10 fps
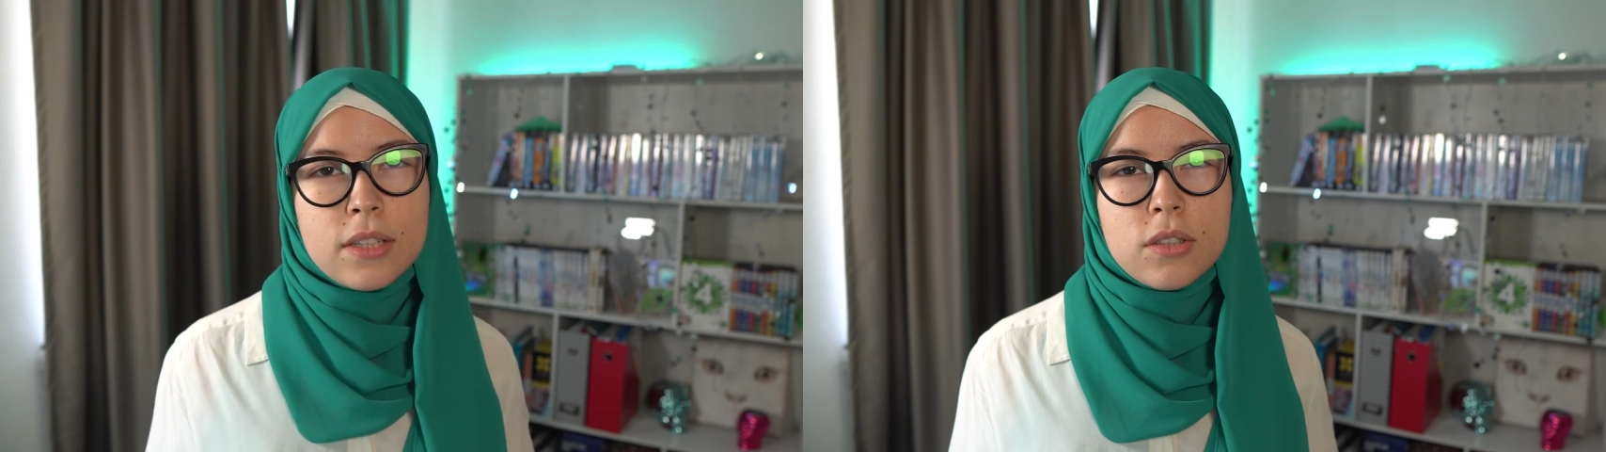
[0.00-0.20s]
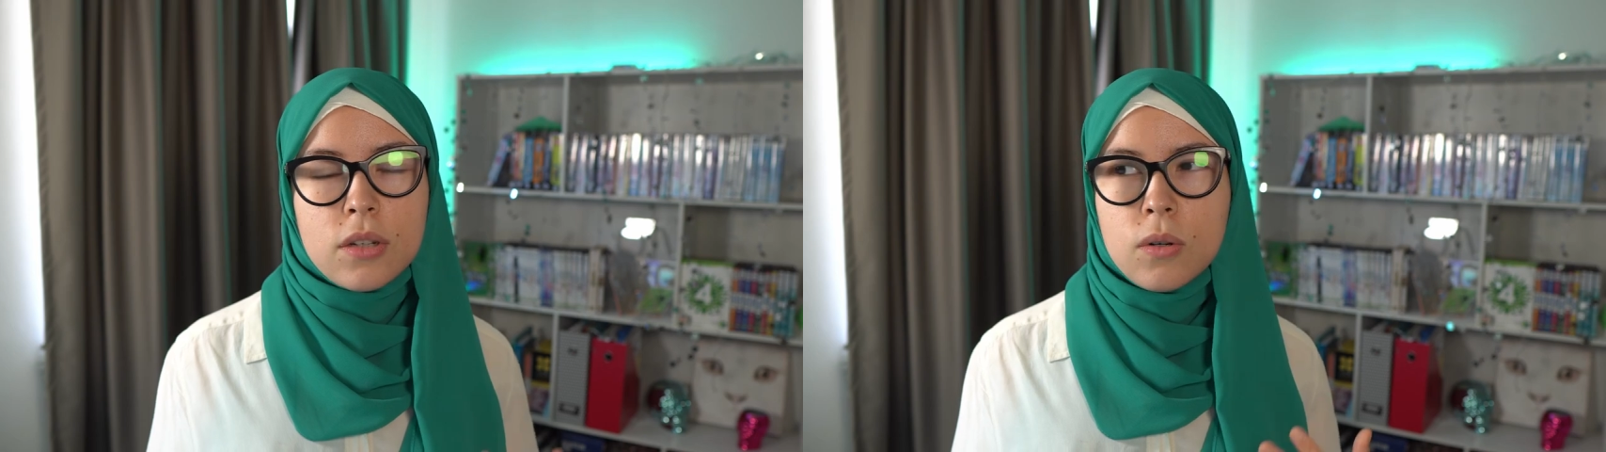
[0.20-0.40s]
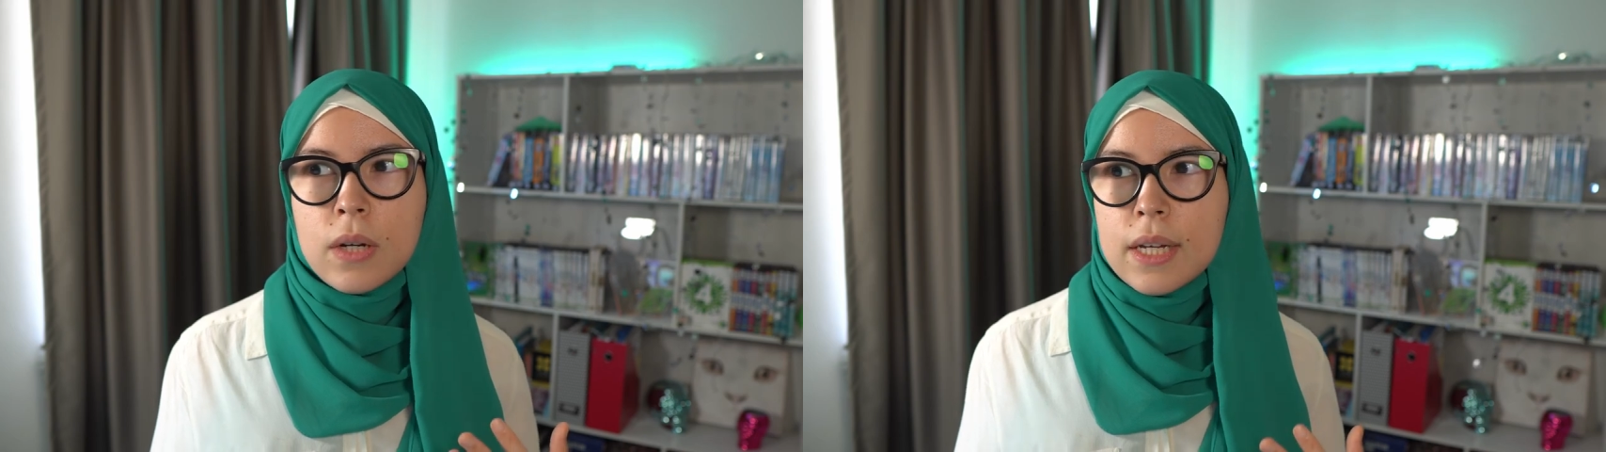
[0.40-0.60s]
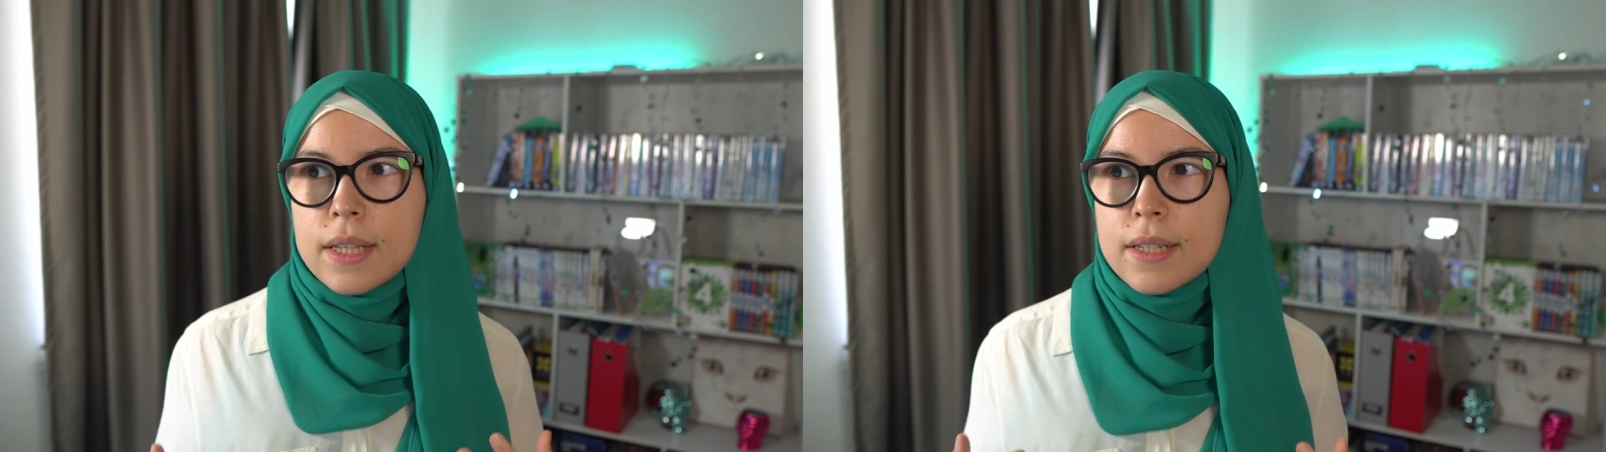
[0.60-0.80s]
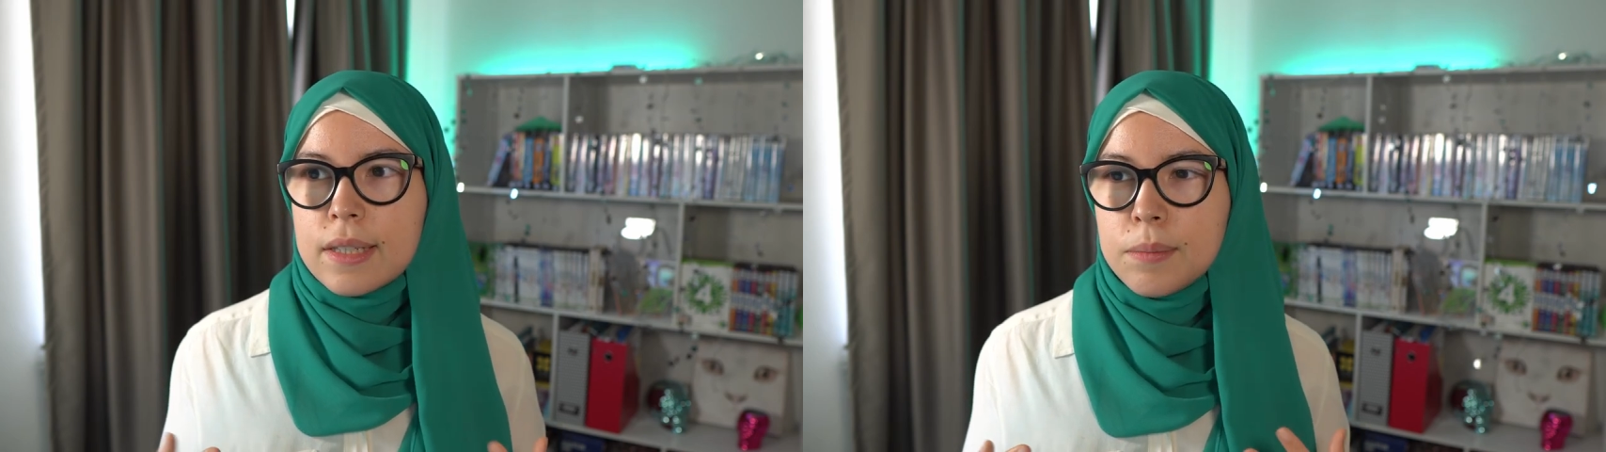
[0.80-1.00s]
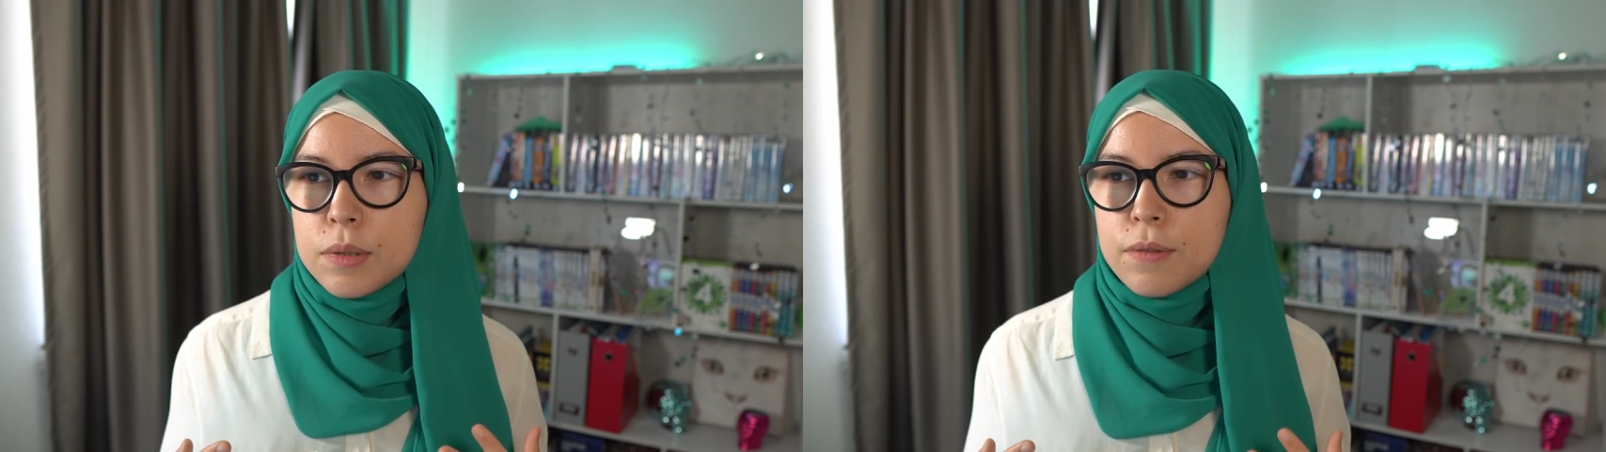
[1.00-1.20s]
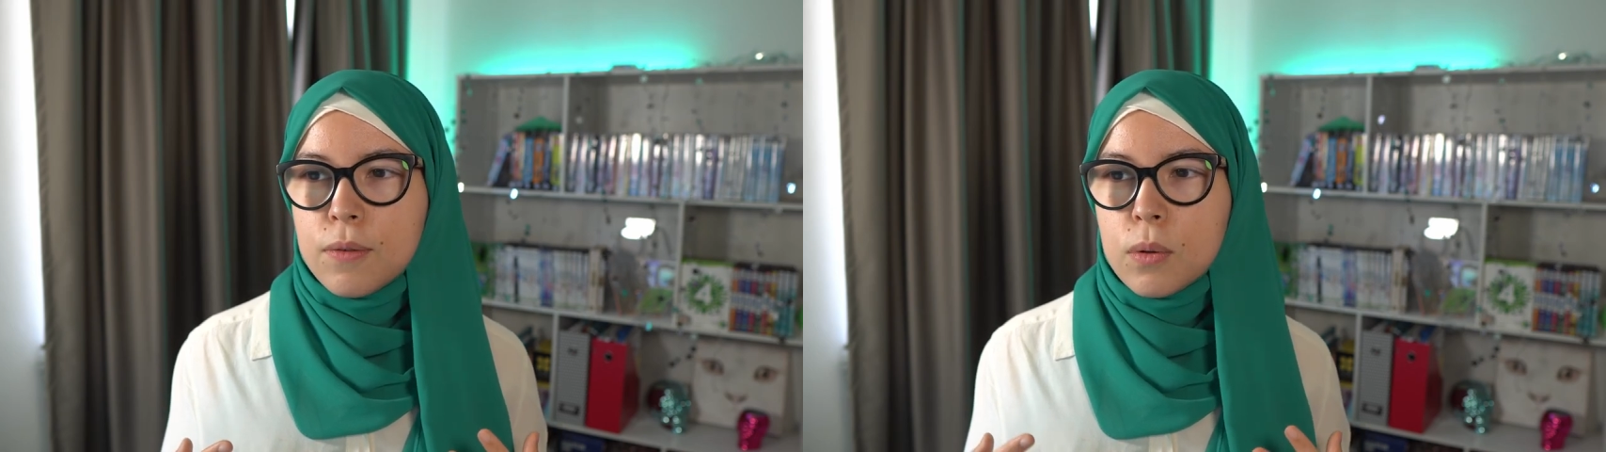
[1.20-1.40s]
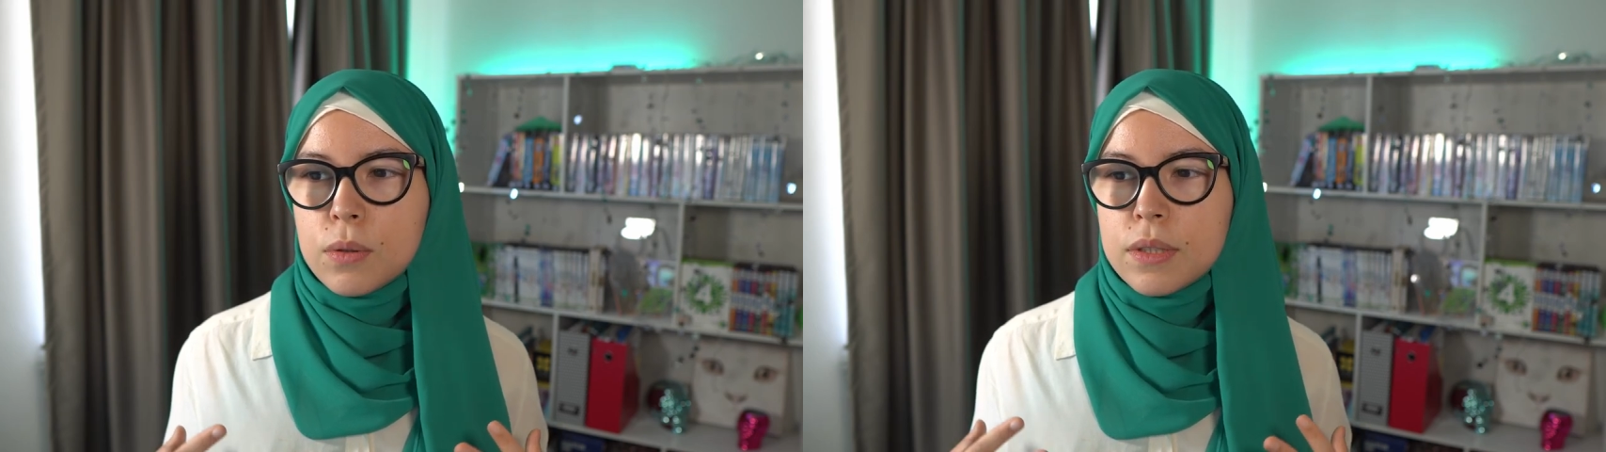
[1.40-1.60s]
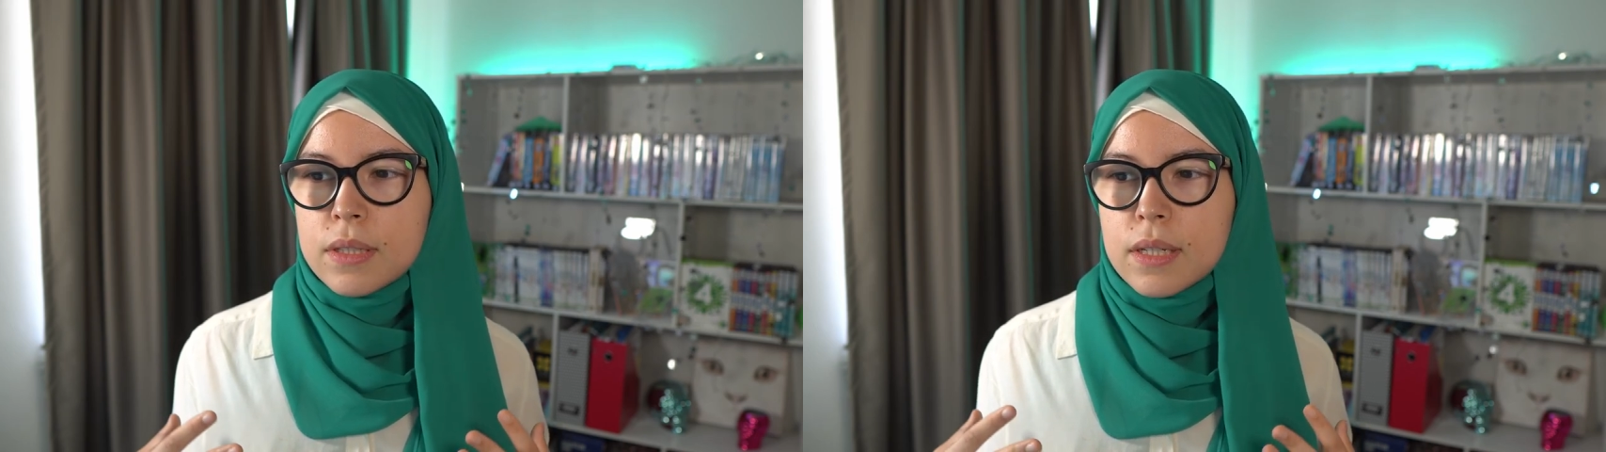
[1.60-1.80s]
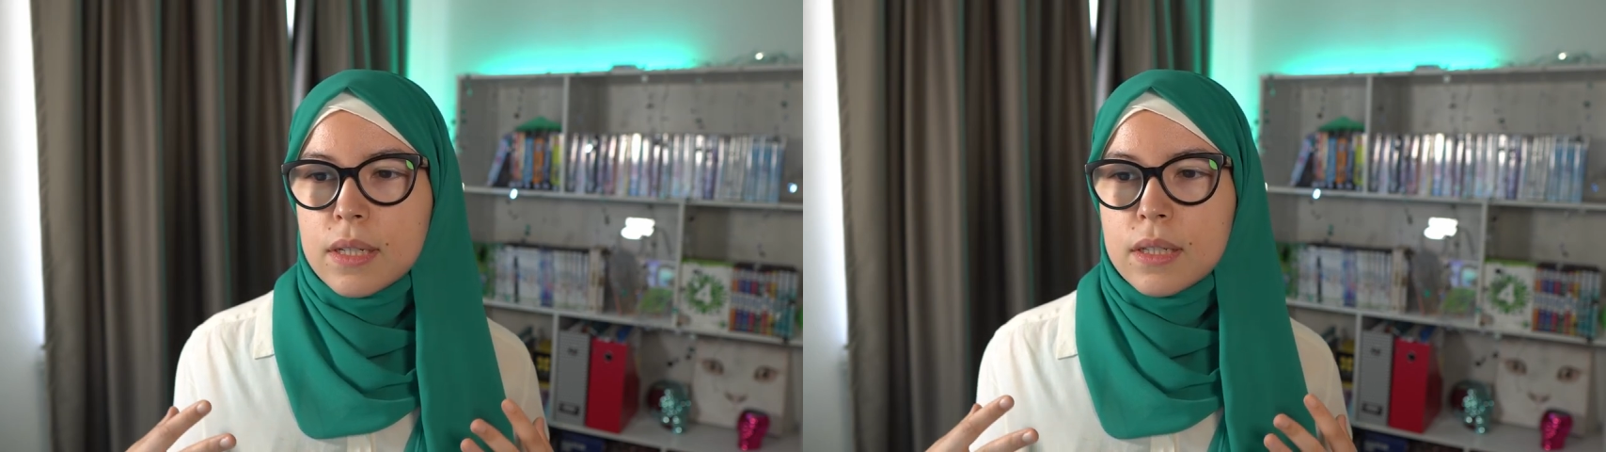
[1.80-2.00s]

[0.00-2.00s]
So, The Sims 4's